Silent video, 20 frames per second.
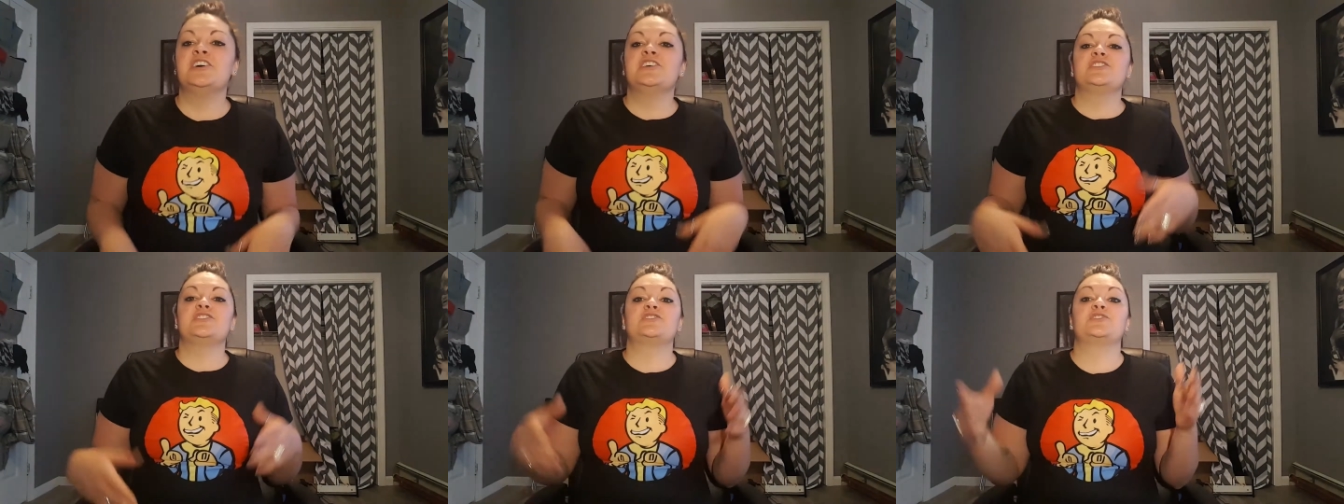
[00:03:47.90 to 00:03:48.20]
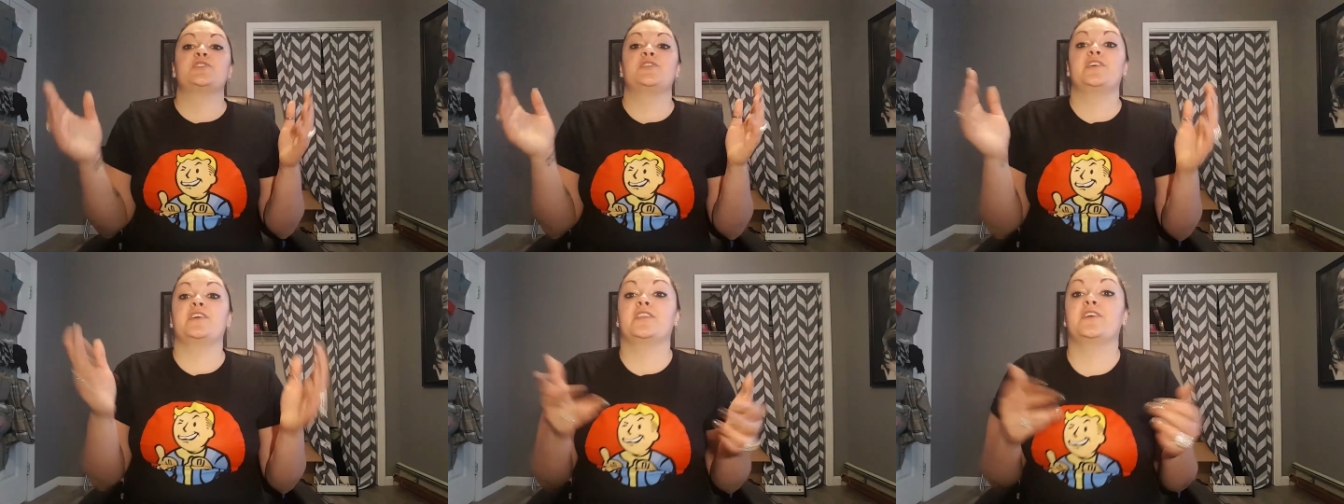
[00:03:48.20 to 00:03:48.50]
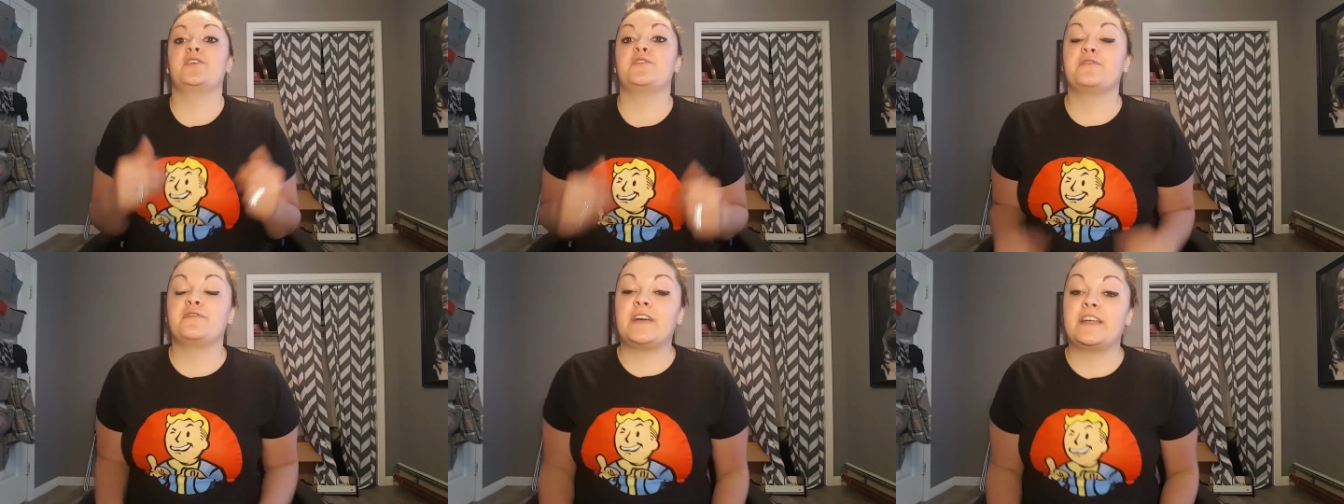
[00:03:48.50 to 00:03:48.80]
So you're gonna
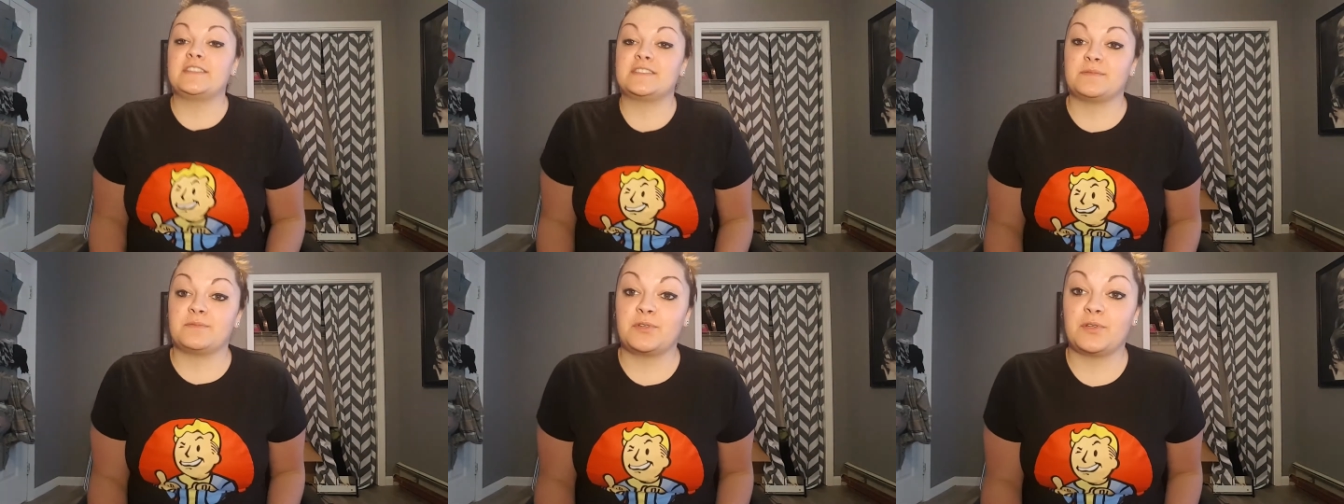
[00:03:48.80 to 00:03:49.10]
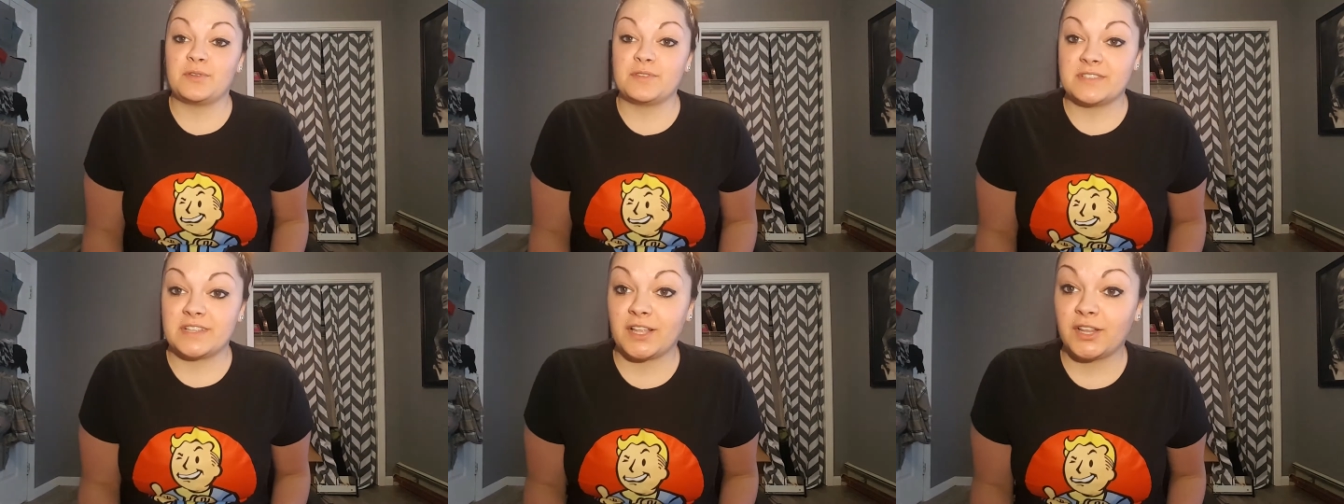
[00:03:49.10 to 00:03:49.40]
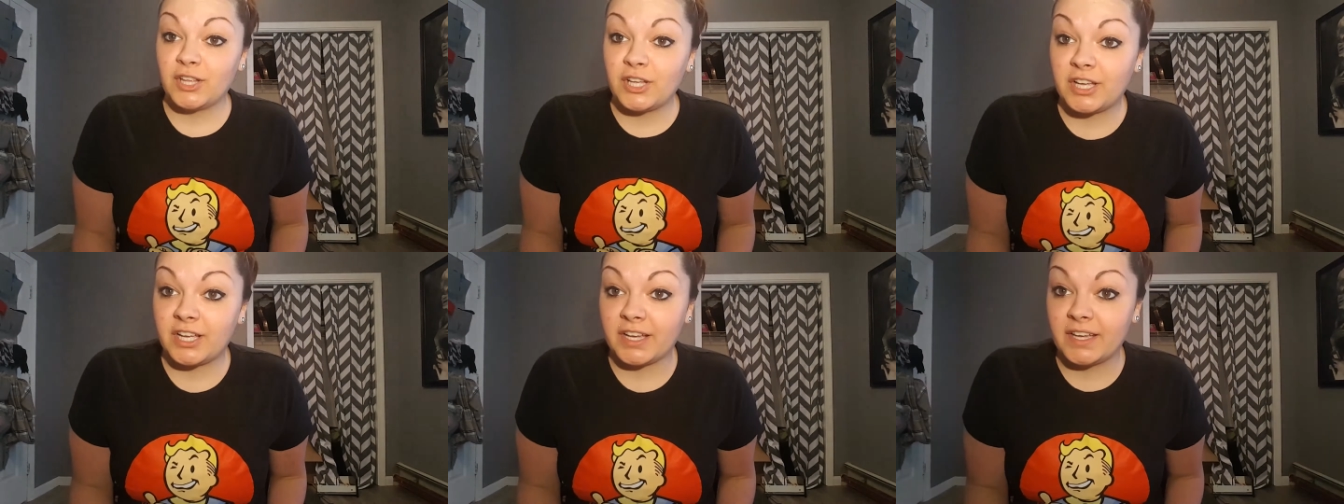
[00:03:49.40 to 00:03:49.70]
go find some clothes that
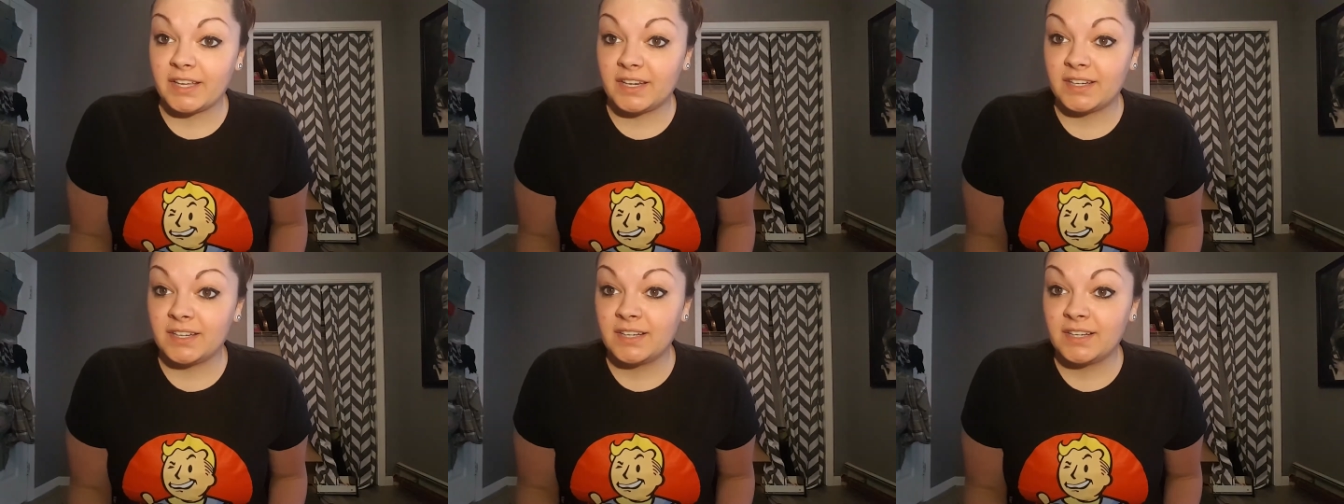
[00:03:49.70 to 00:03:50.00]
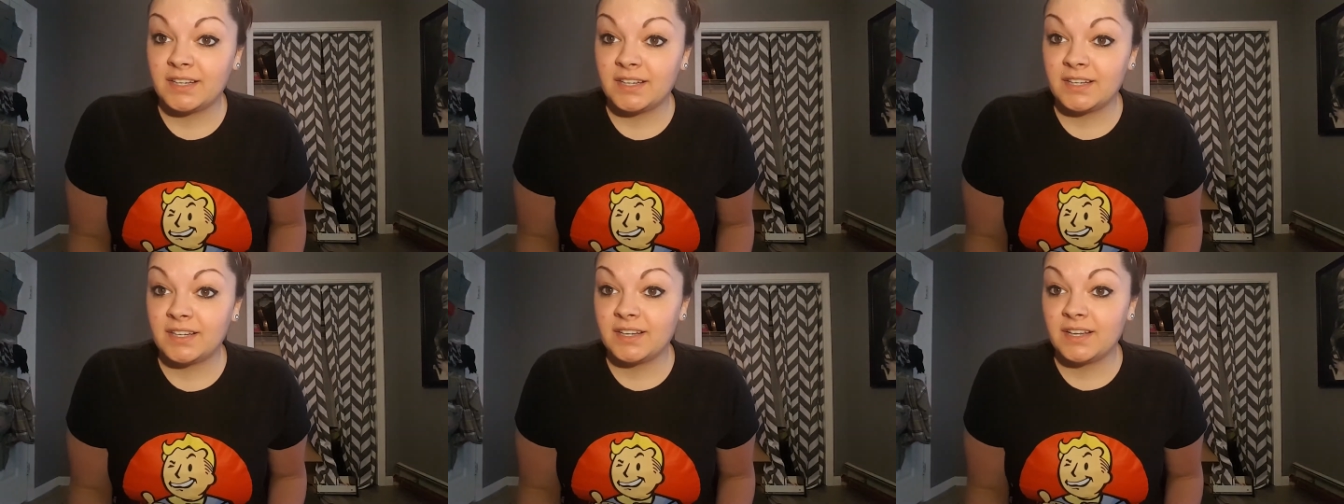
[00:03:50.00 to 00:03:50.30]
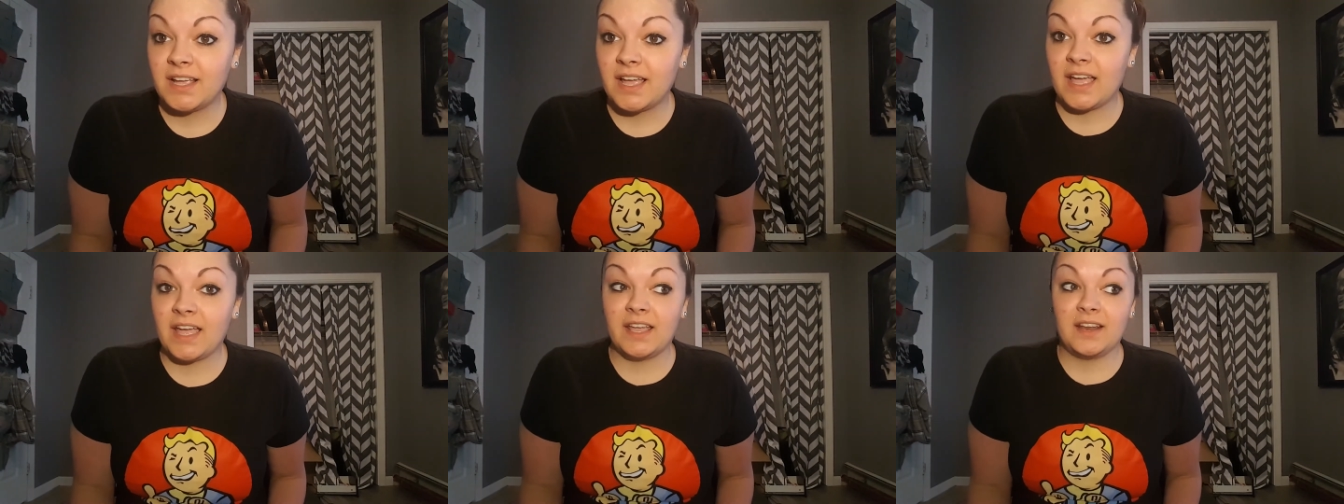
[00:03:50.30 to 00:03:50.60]
look good,
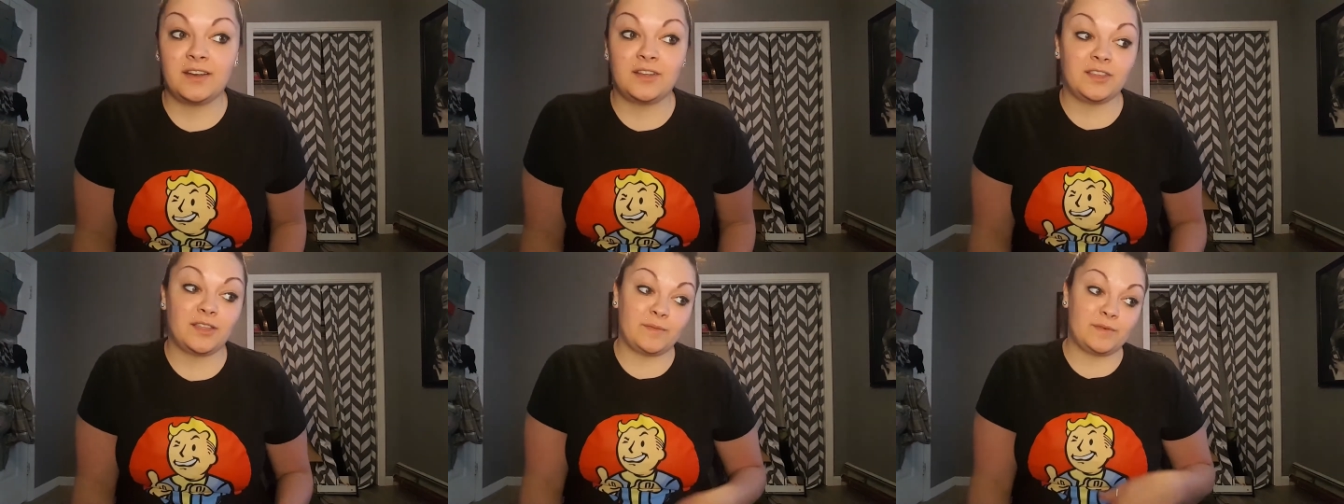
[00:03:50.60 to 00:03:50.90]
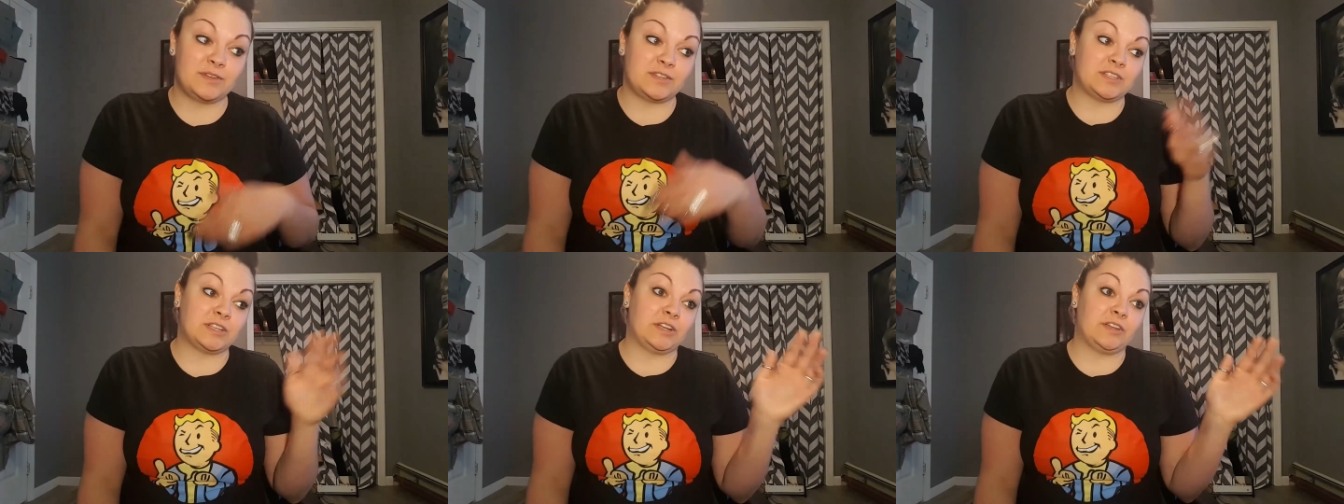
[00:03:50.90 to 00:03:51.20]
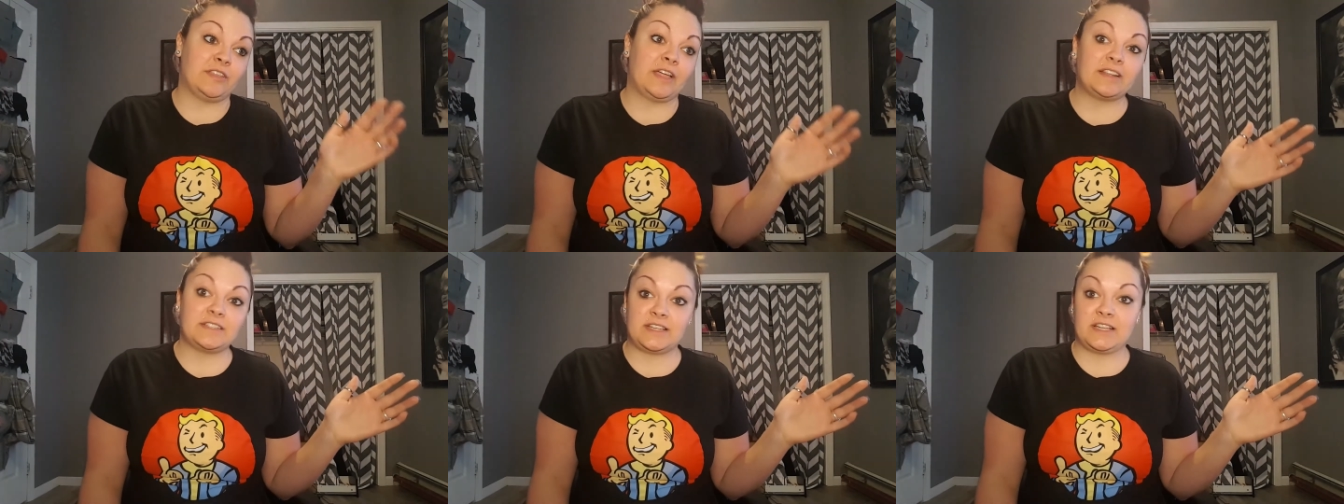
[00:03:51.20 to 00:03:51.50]
and let me just tell you,
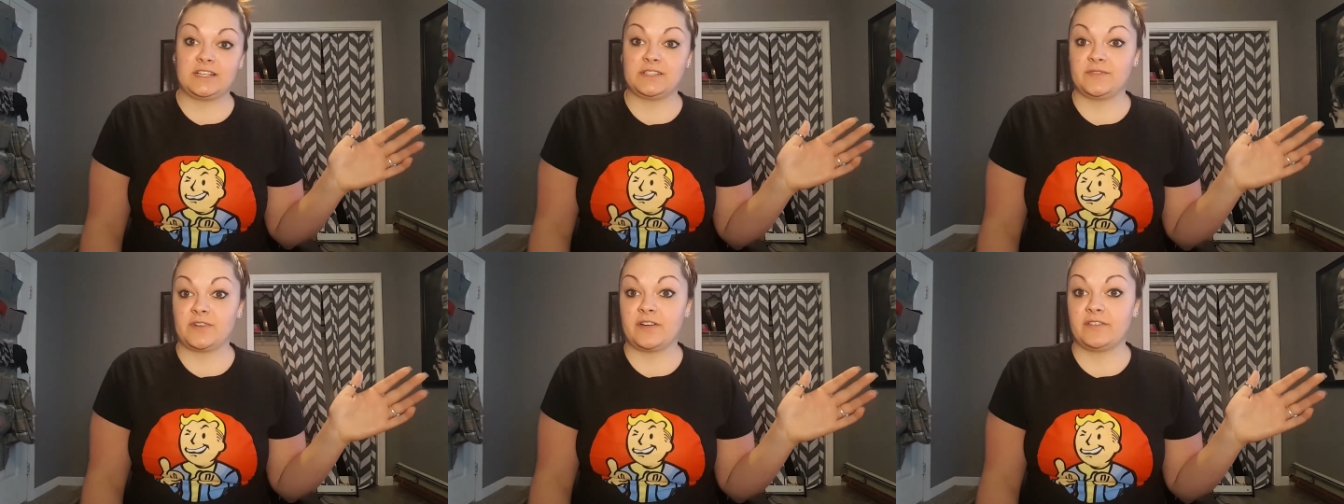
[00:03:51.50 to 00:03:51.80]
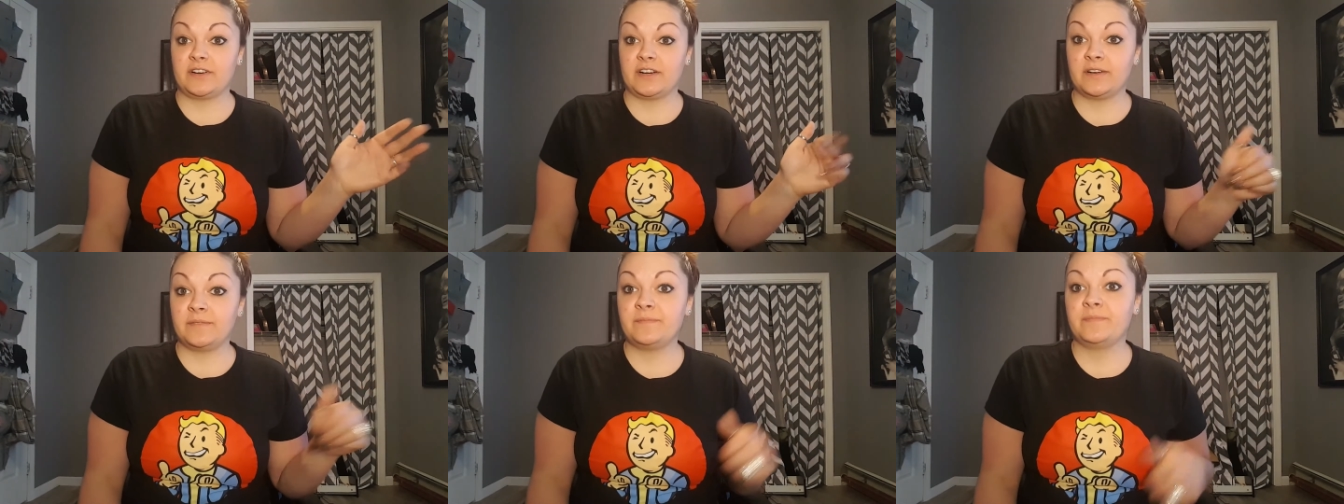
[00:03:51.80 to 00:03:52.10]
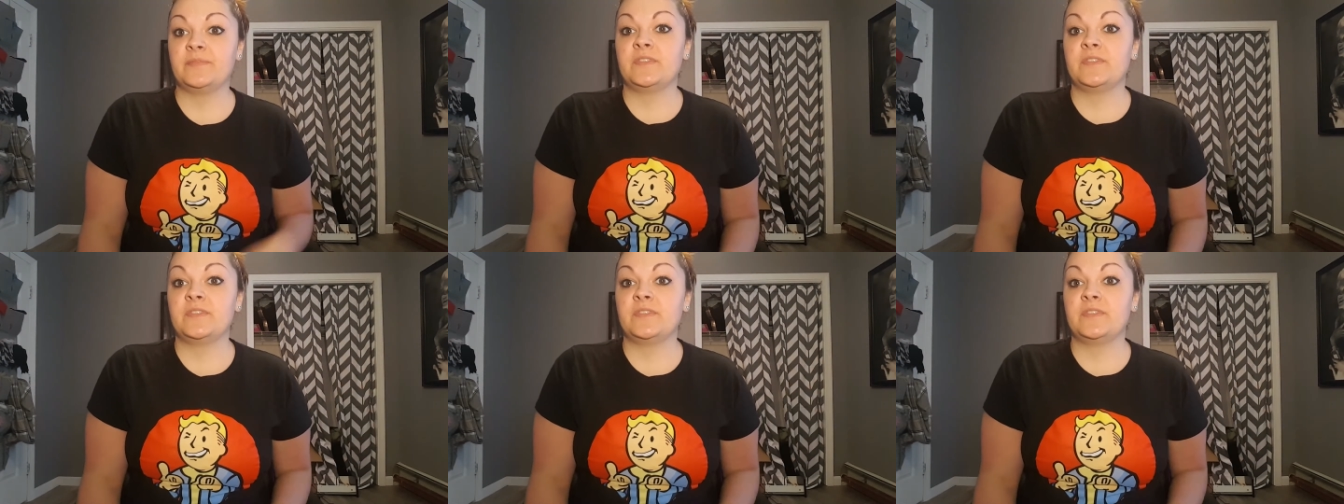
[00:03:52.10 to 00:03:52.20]
that takes forever.